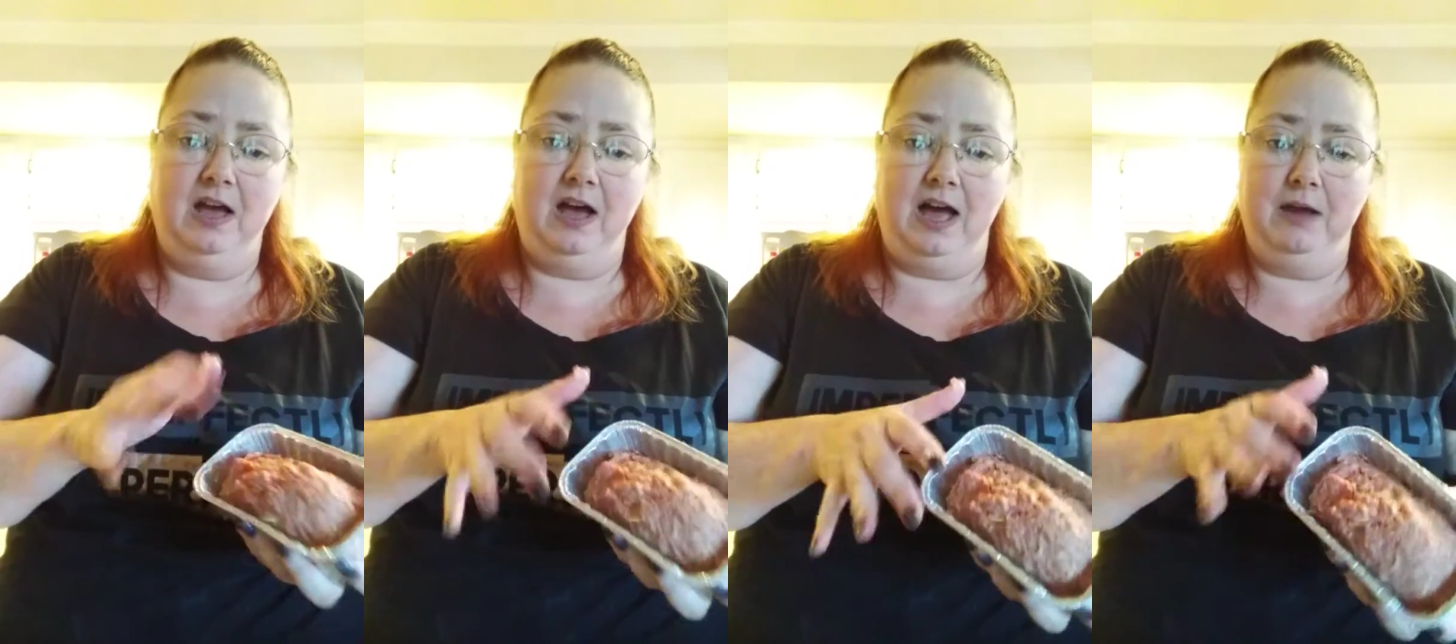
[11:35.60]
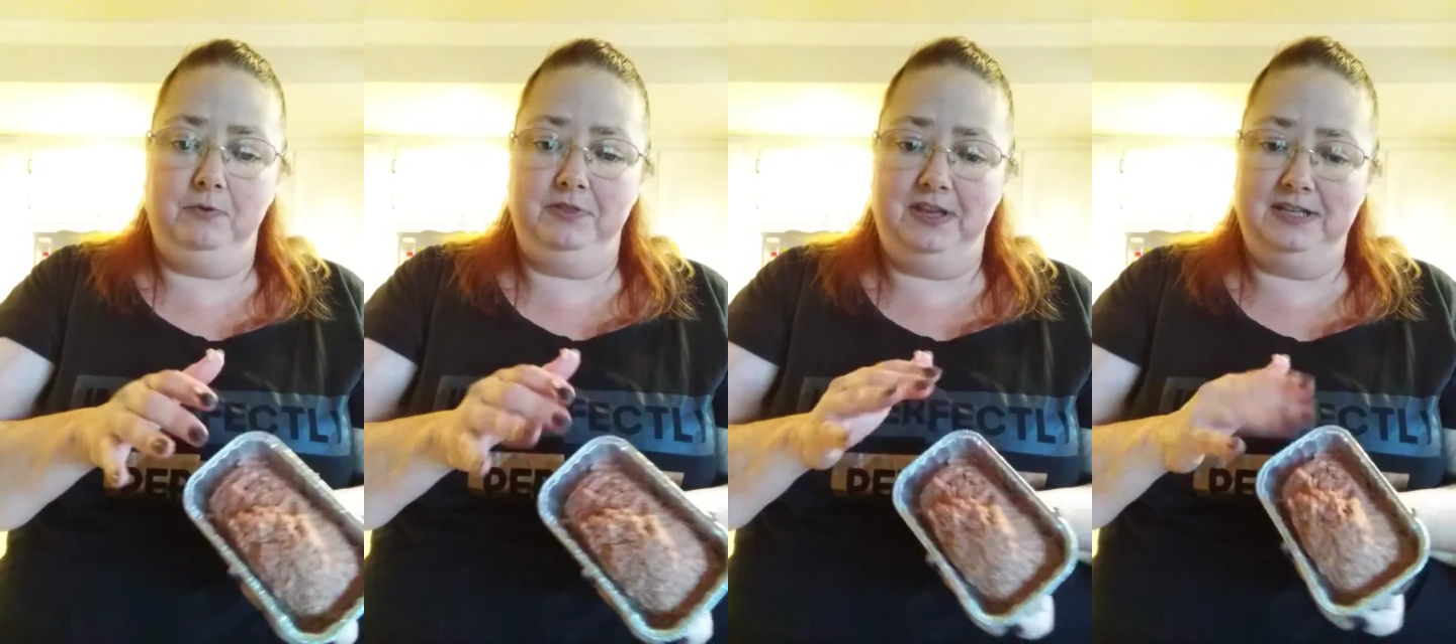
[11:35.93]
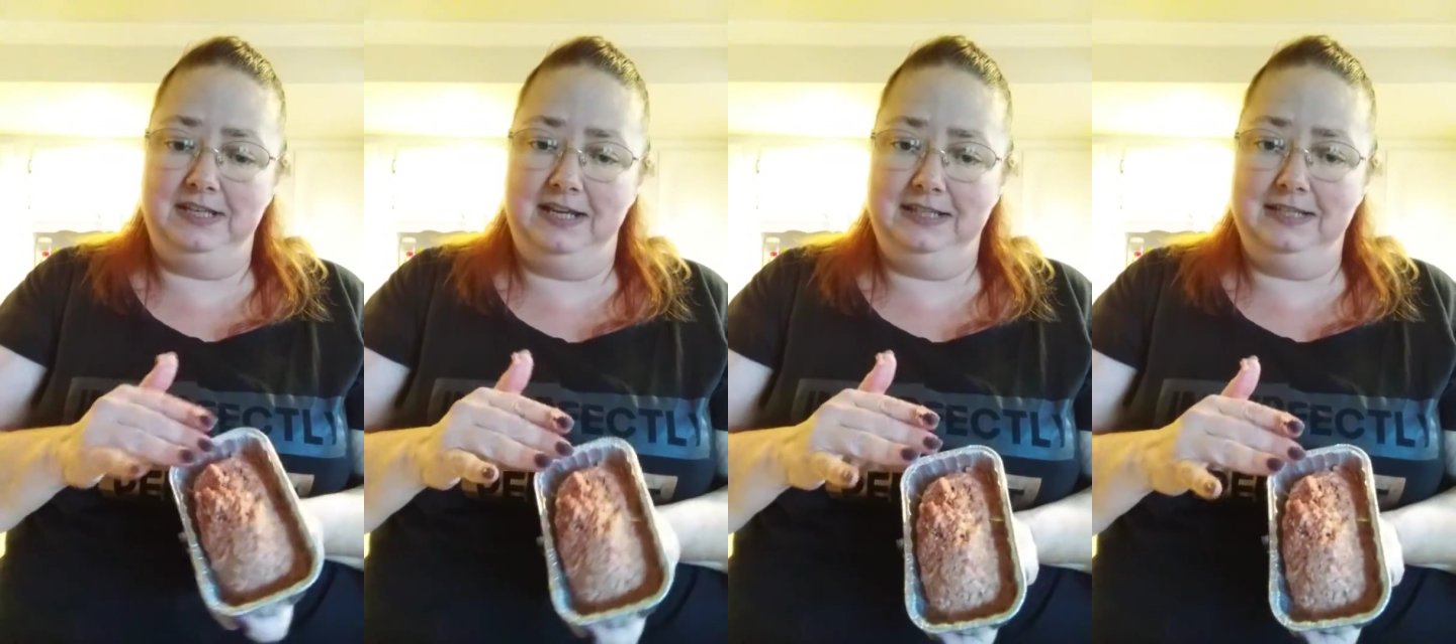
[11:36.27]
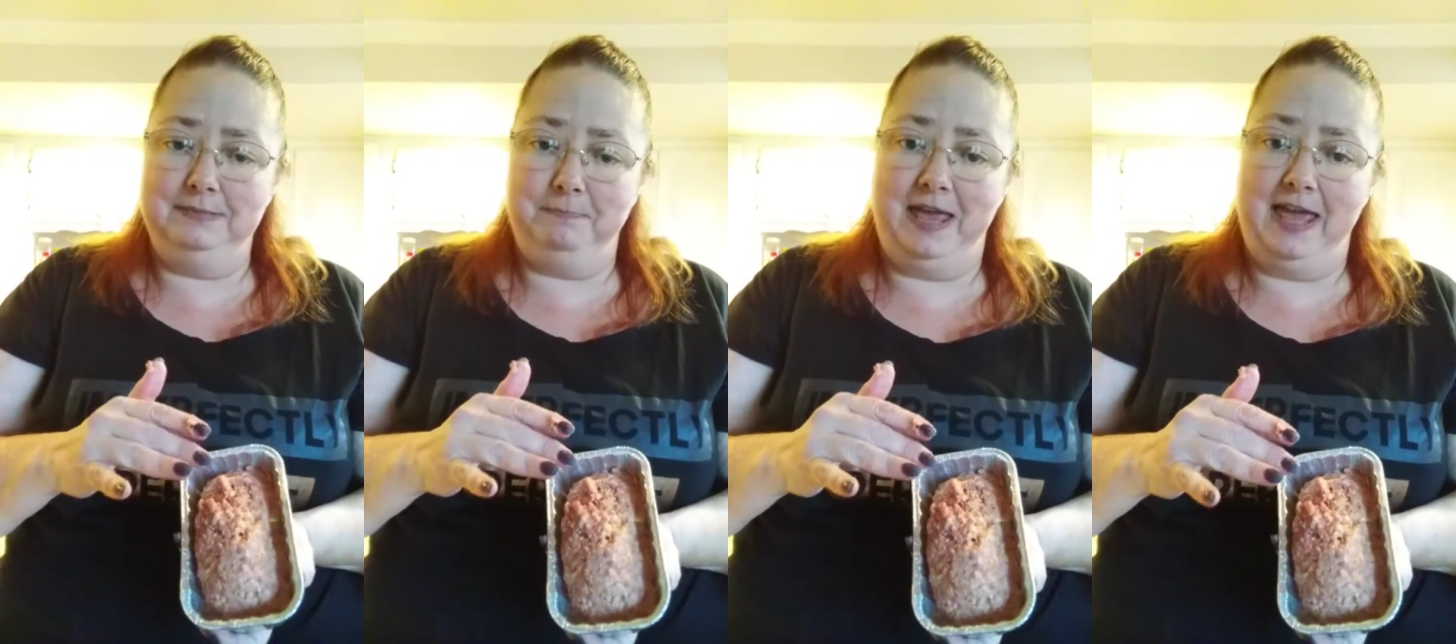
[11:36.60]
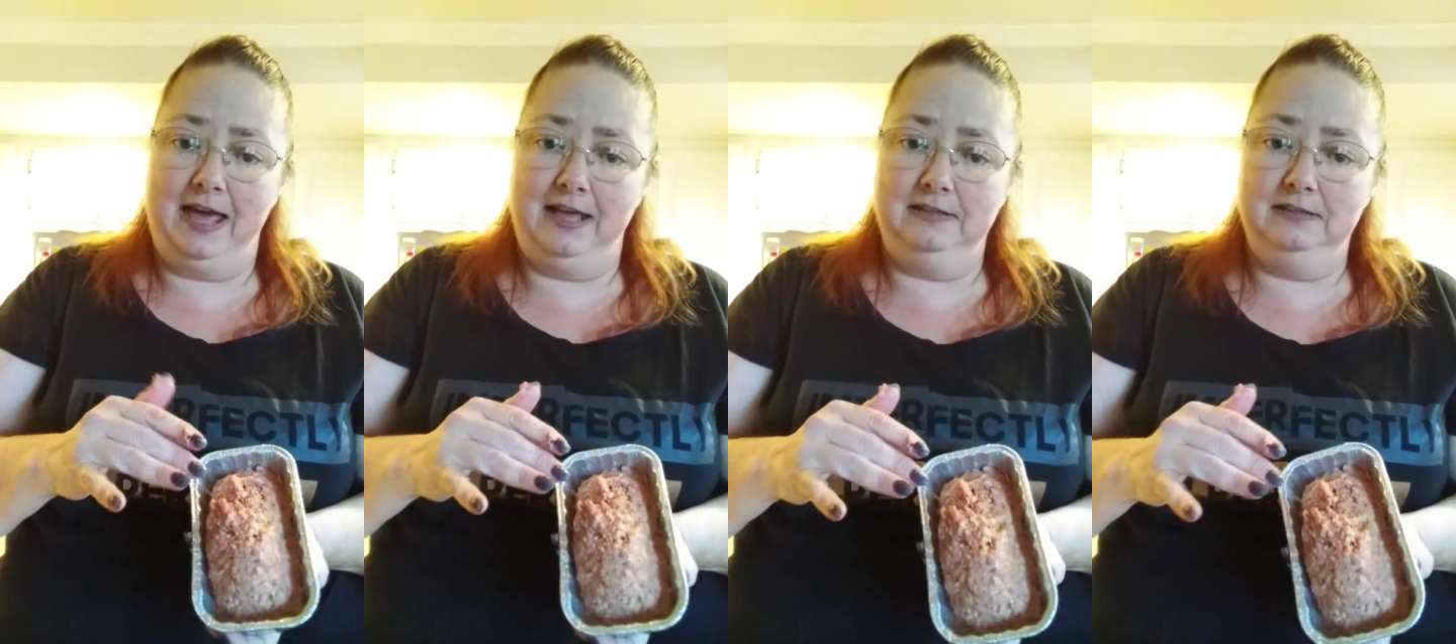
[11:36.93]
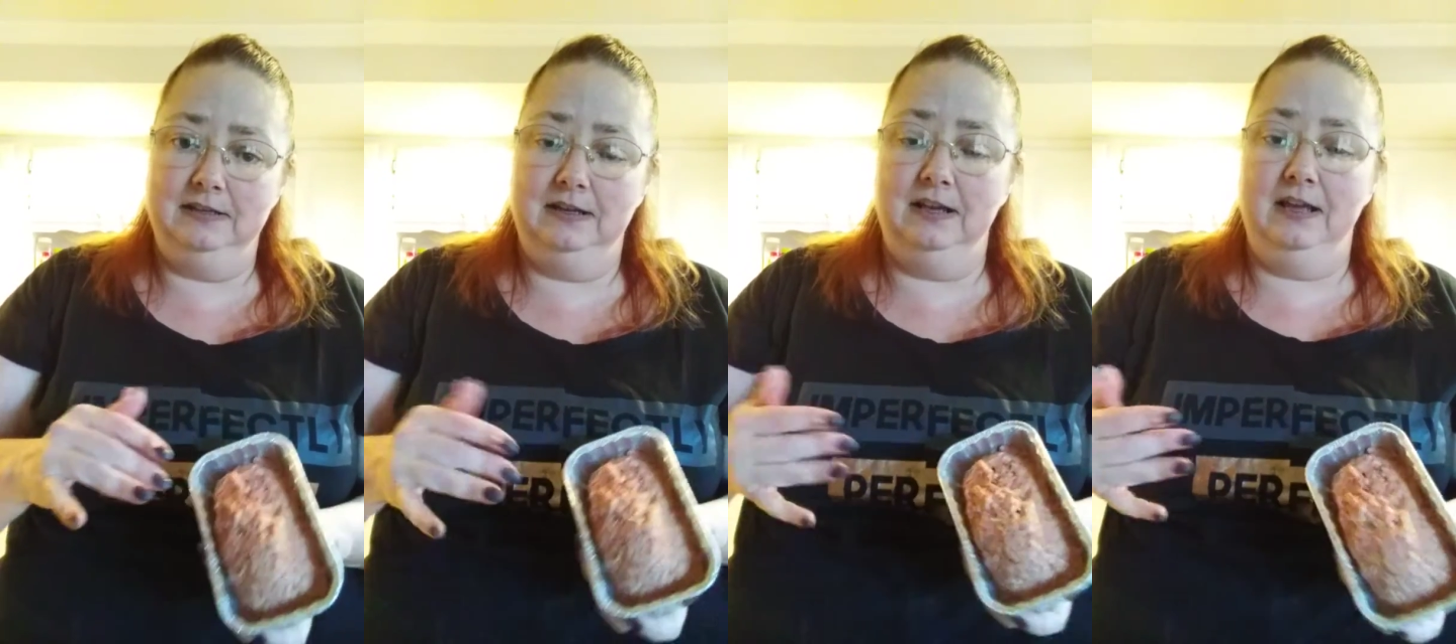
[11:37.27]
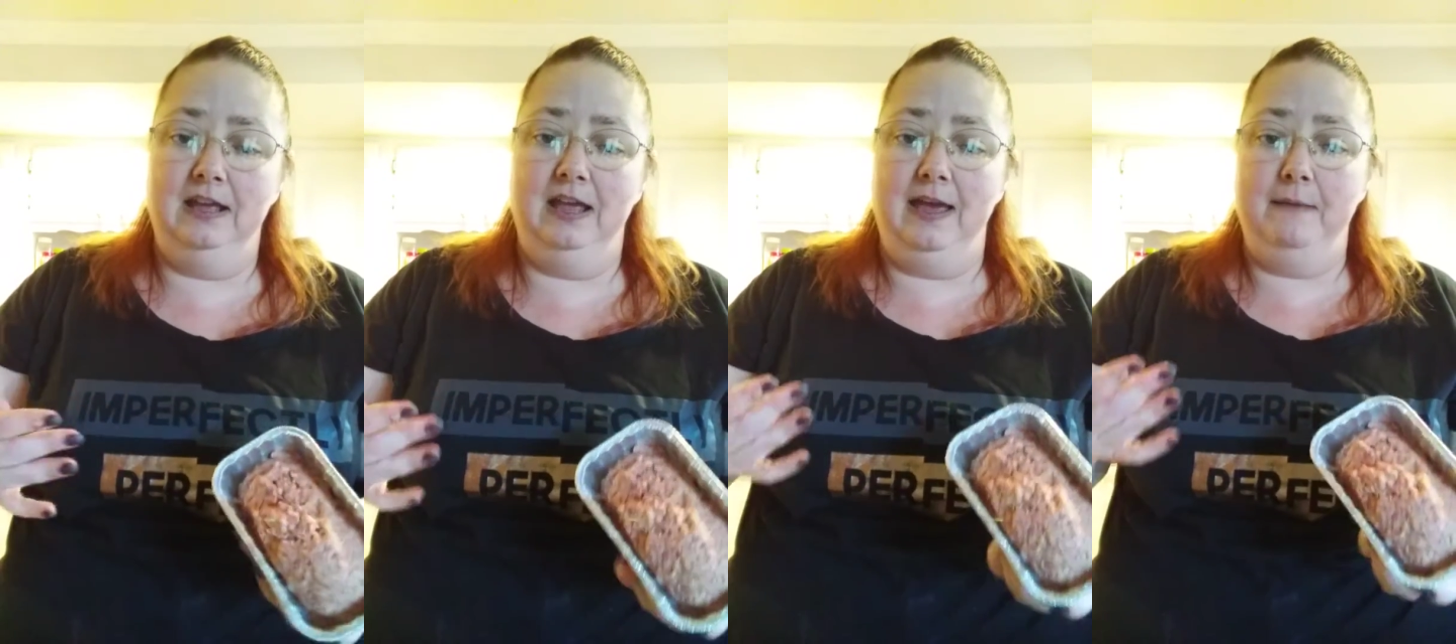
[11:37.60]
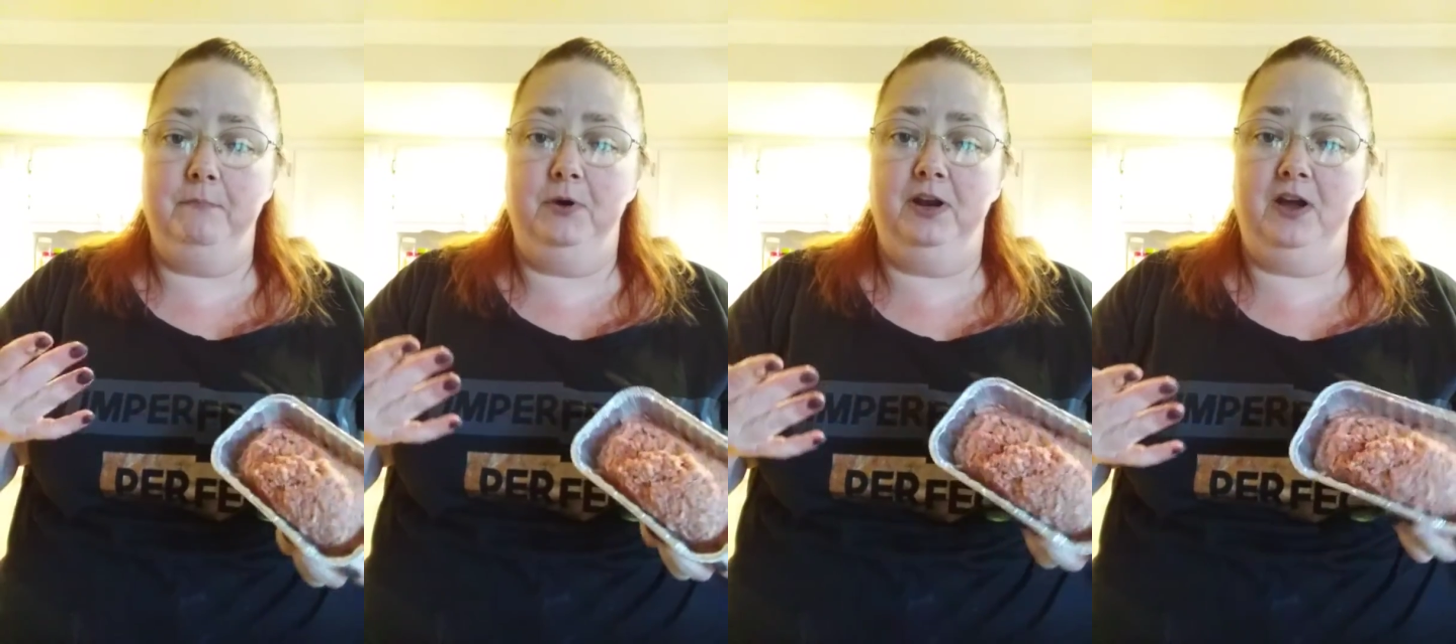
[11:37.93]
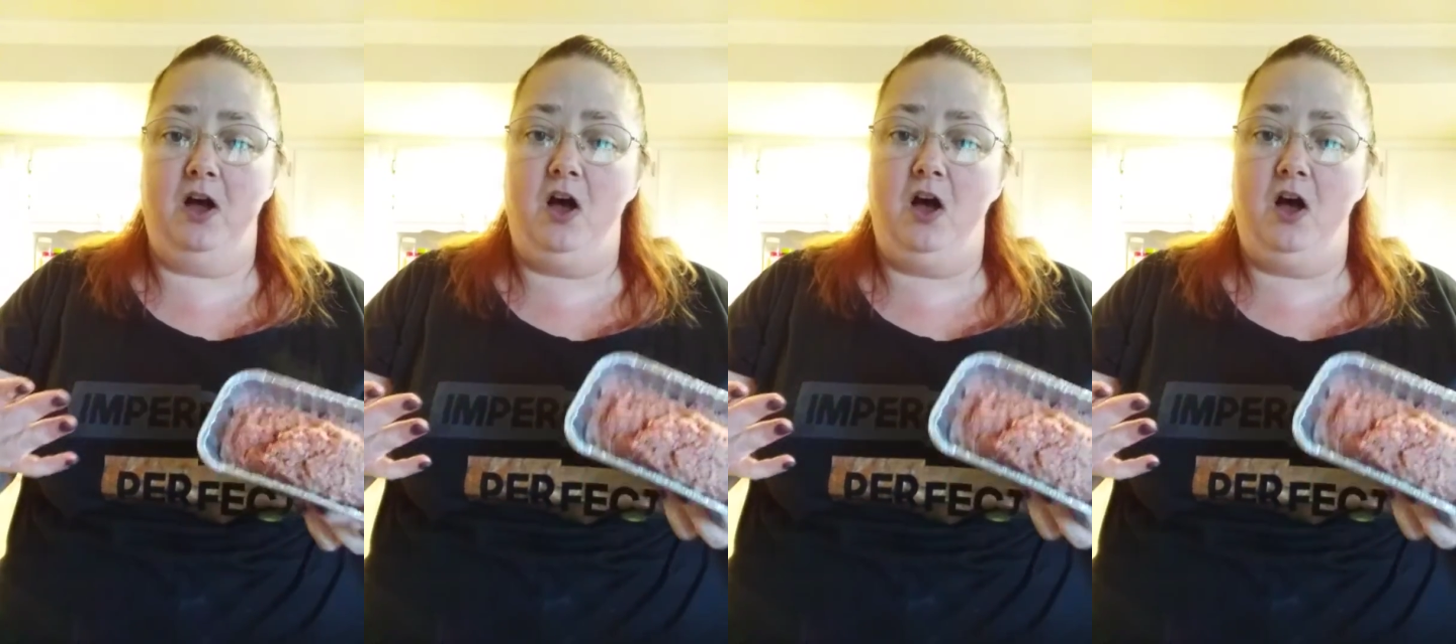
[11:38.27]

I will then take this pan and put it